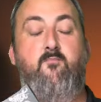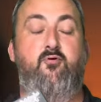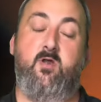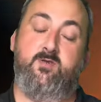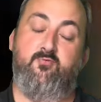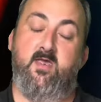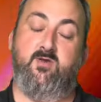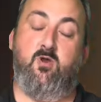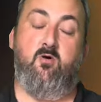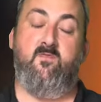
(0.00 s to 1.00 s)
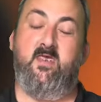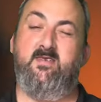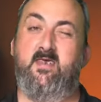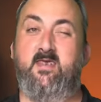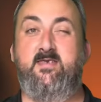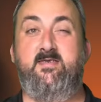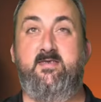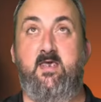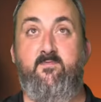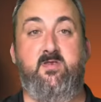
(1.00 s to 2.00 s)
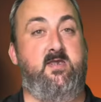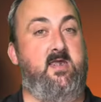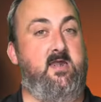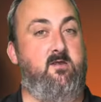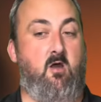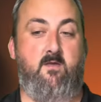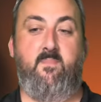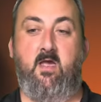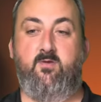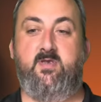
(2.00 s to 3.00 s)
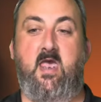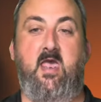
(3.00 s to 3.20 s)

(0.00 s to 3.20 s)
Price range on this is £79.95.